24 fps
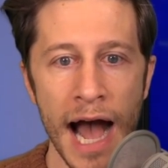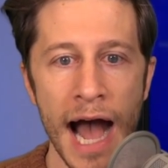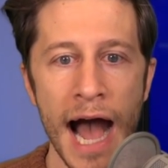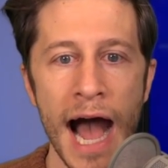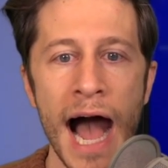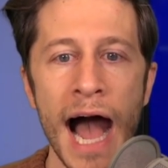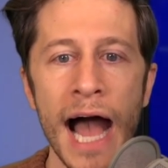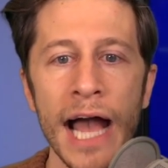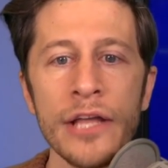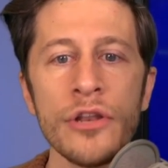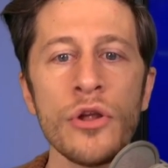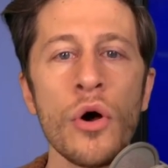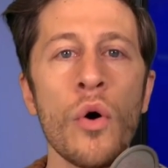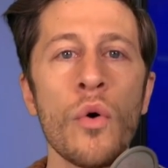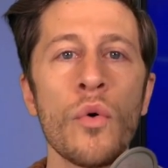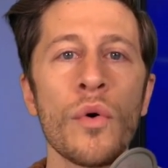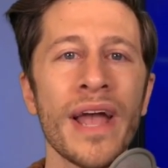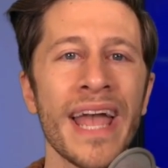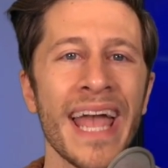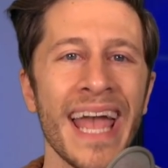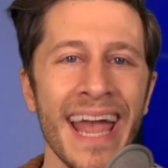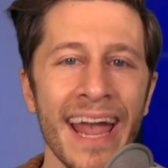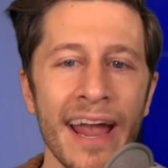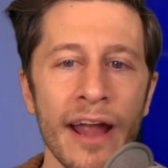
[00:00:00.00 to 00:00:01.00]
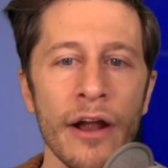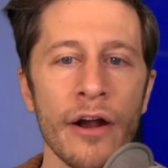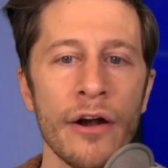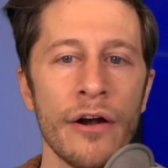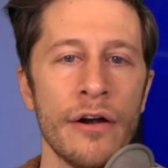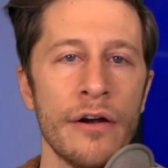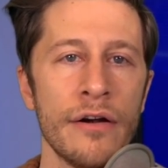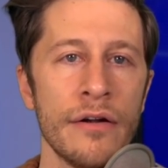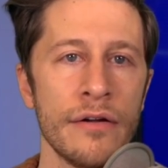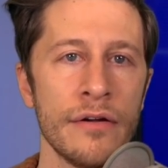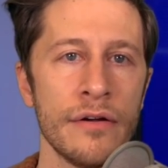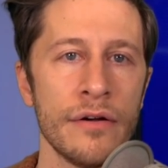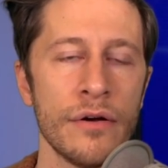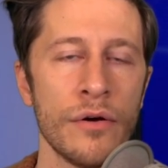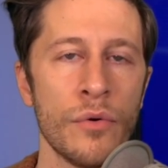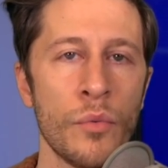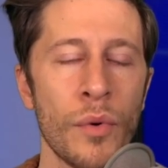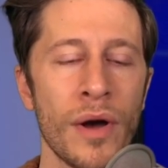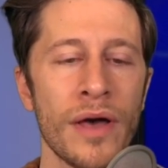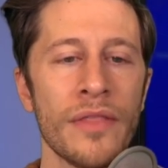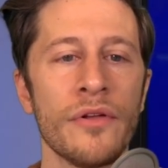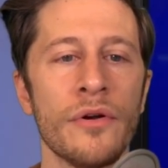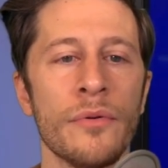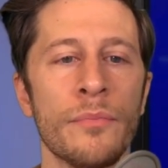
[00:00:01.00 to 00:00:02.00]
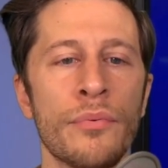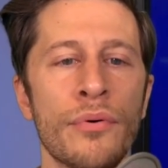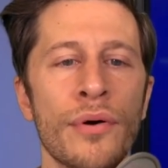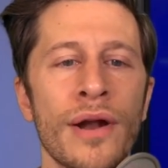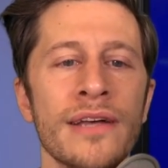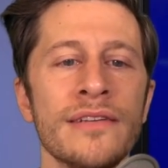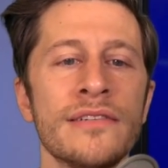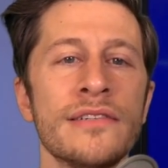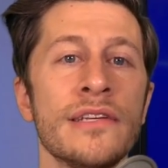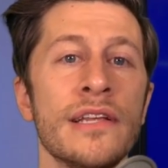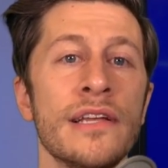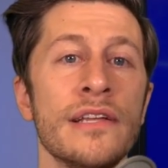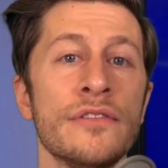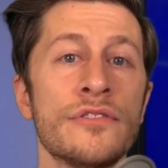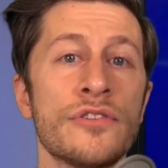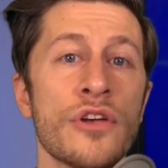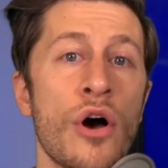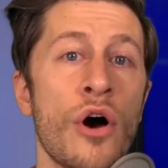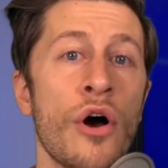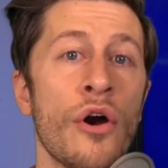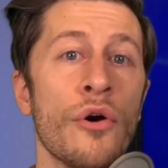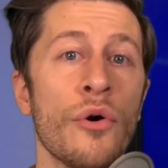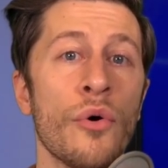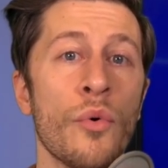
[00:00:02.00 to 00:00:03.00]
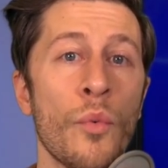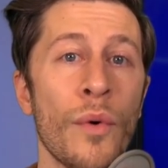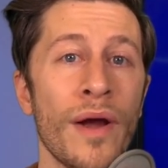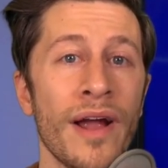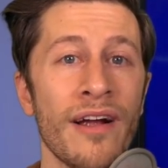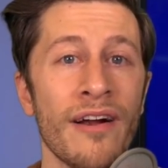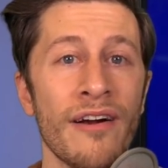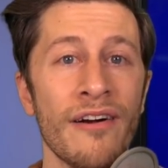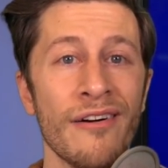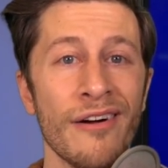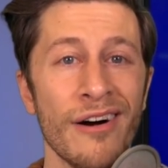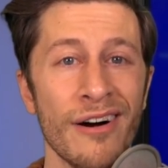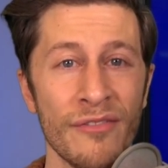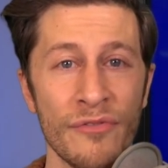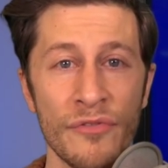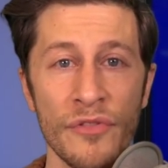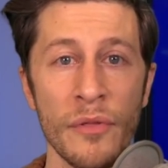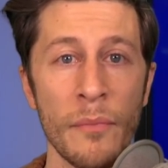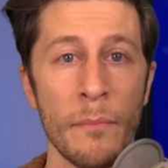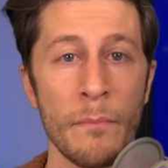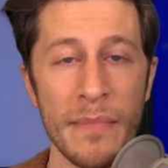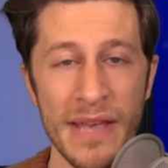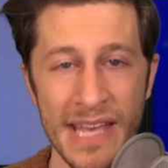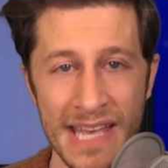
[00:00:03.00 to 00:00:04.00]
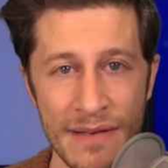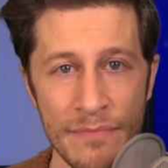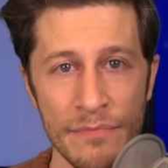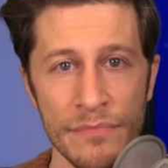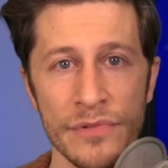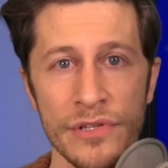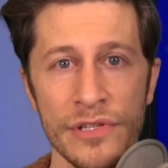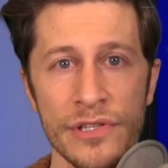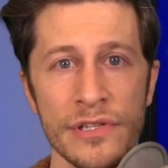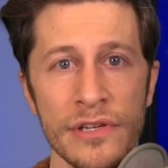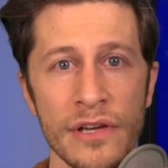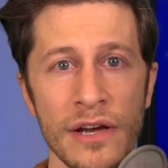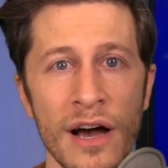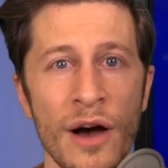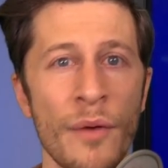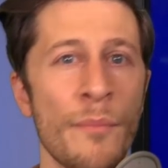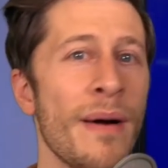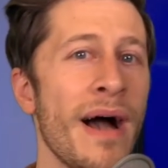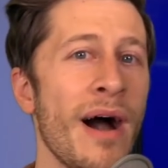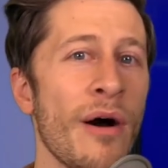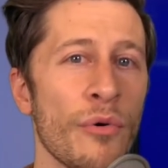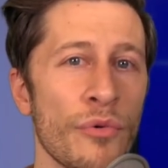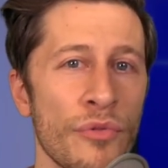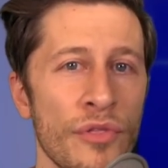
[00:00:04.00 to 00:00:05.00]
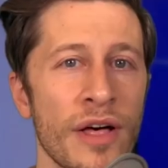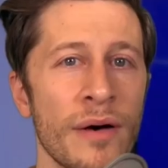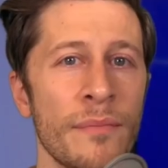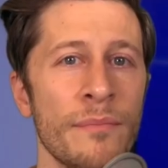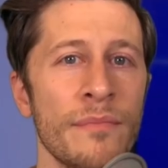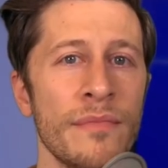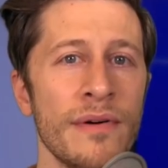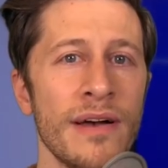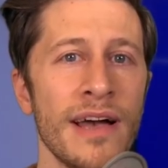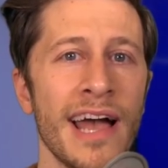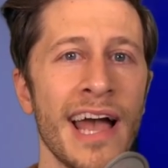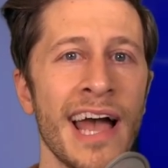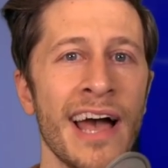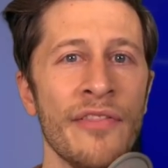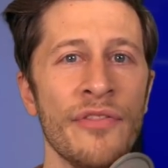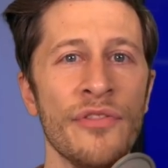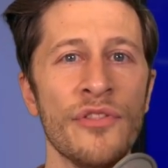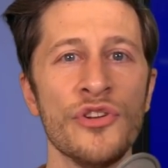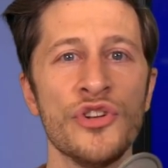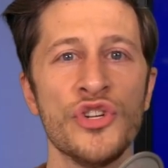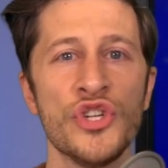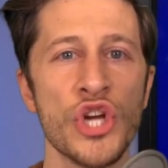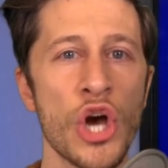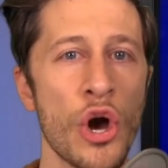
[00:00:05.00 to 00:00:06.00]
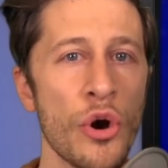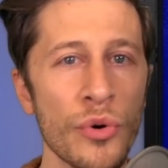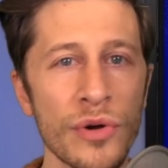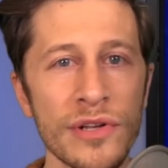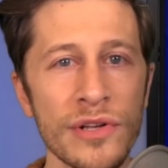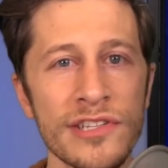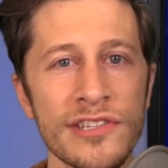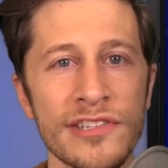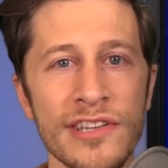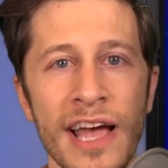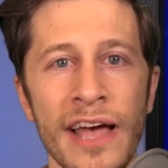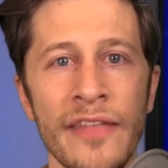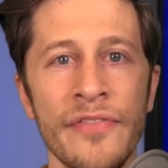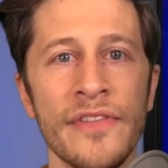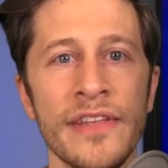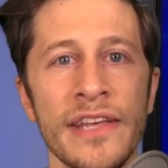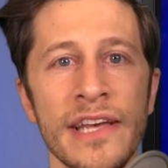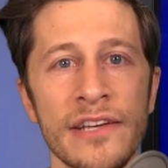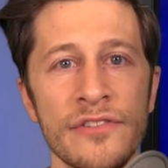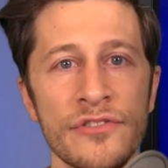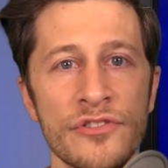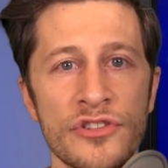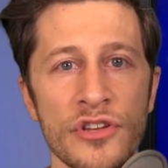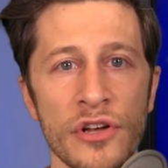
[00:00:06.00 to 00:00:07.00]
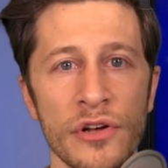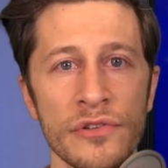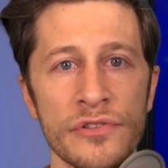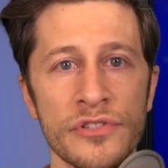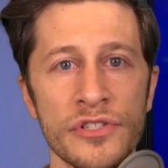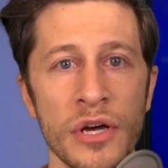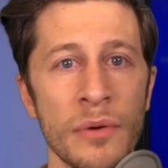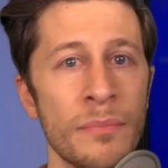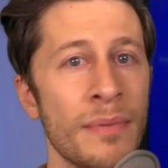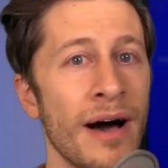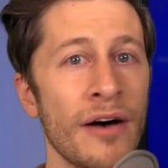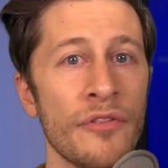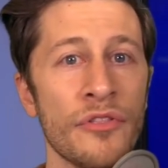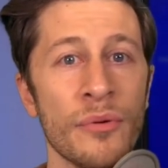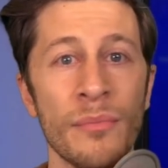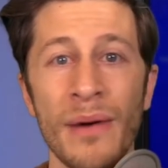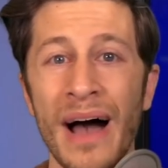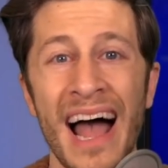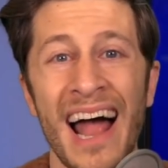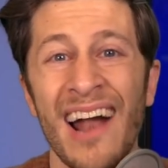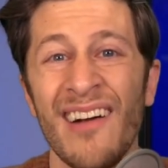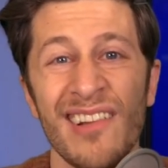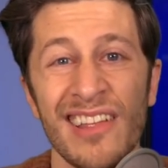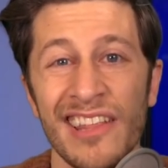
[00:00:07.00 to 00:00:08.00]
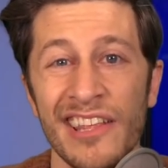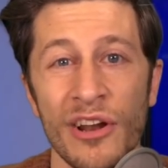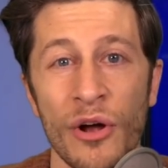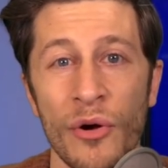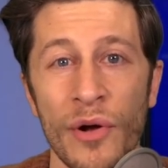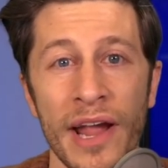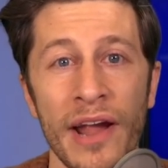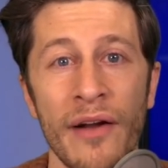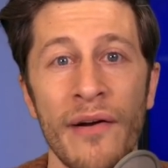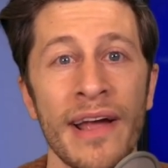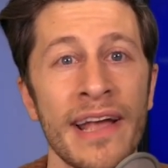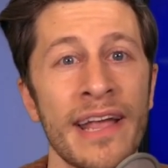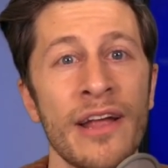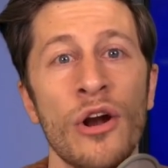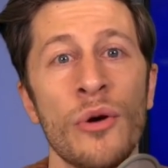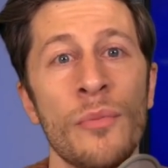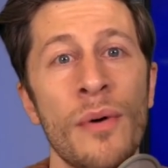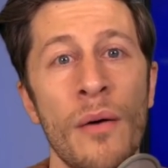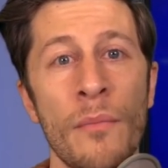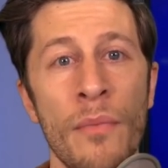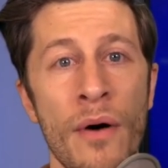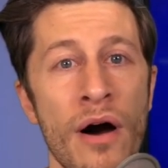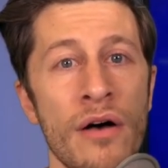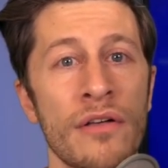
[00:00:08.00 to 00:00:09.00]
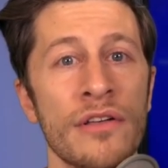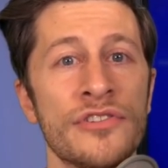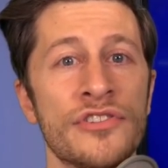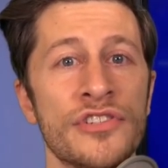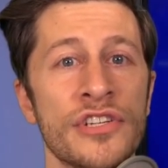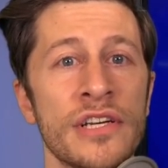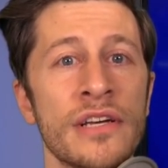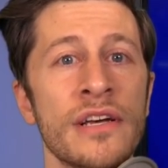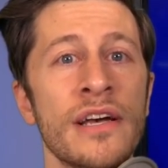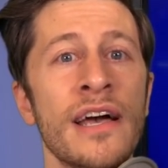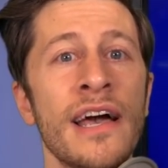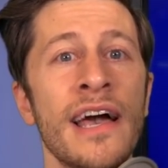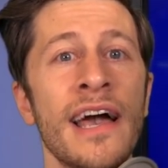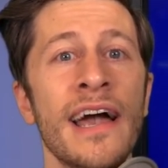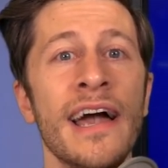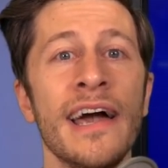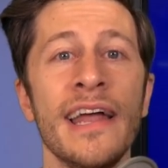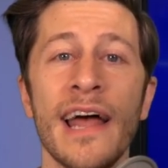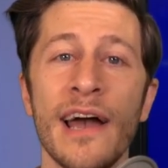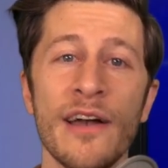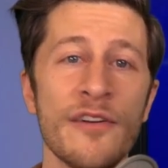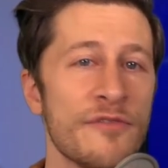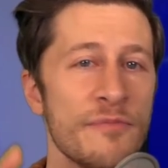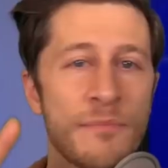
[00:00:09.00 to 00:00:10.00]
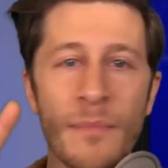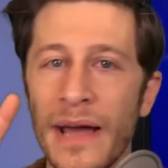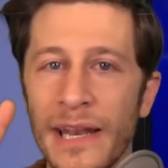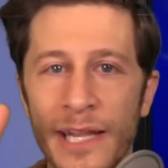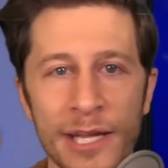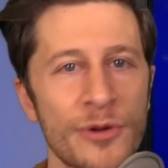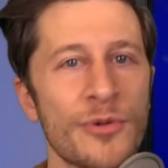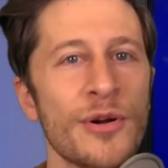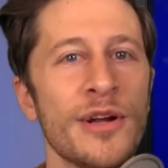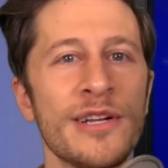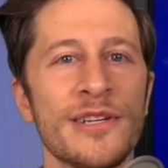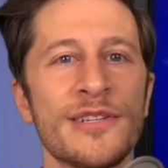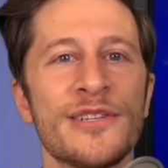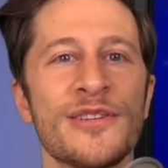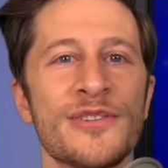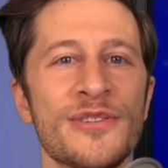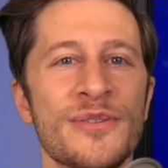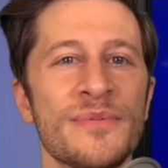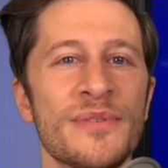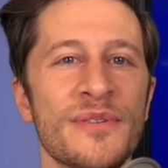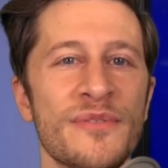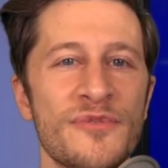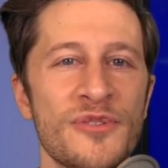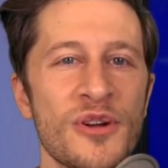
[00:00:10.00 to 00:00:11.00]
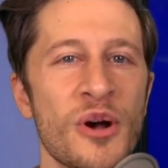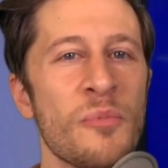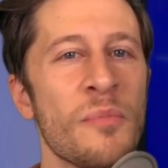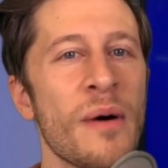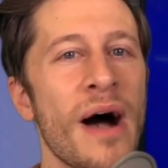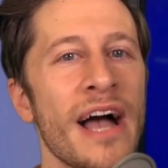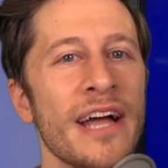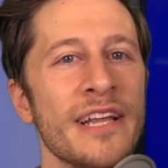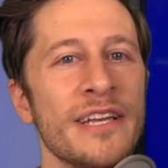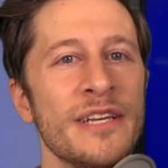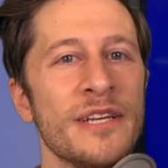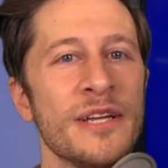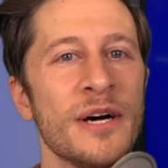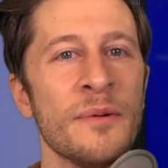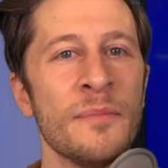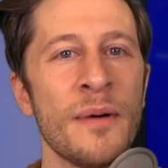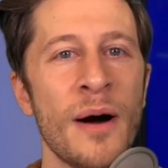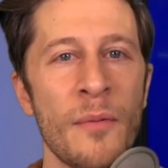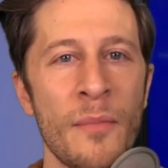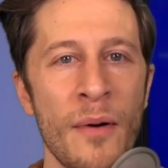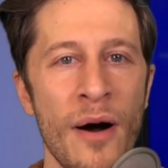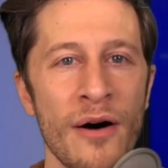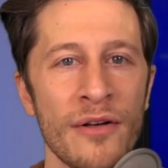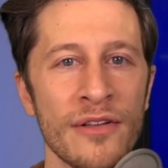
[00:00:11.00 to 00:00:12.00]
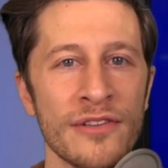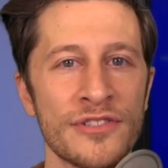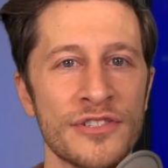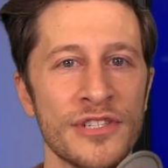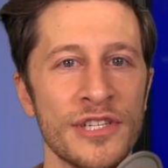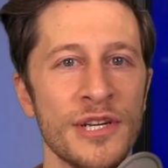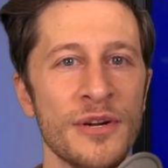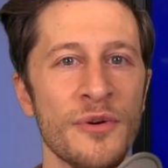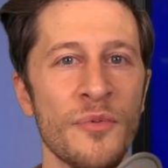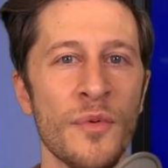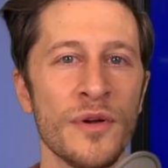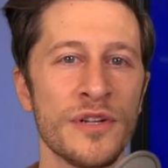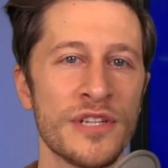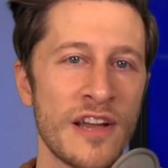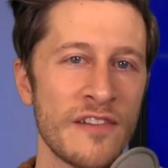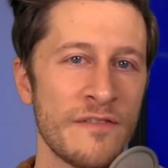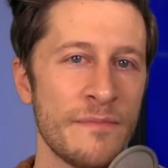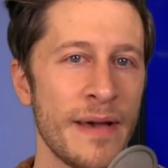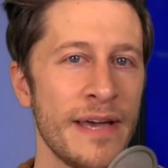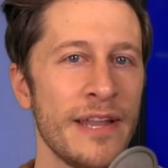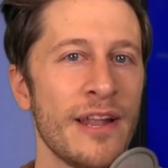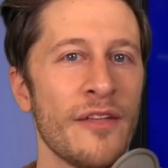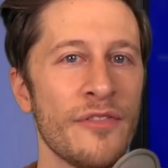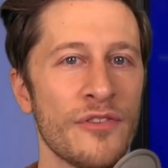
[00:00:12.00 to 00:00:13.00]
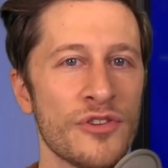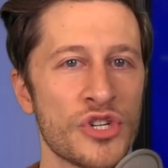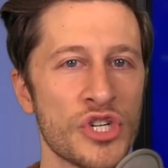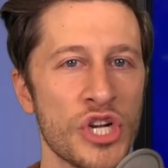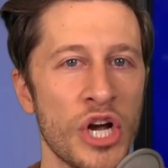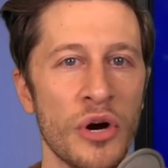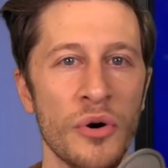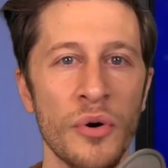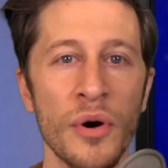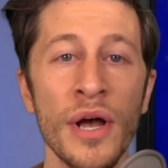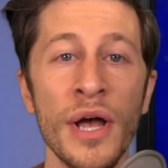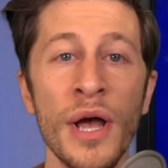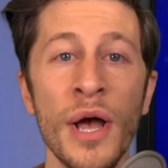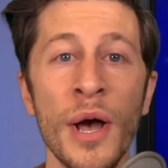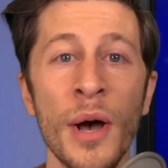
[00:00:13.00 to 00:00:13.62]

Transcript: I don't care whether presidents are aware of the memes about them and the jokes and the insults about them. I really don't care. I care about policy. And I have many criticisms of Joe Biden about policy, which I've made on the show.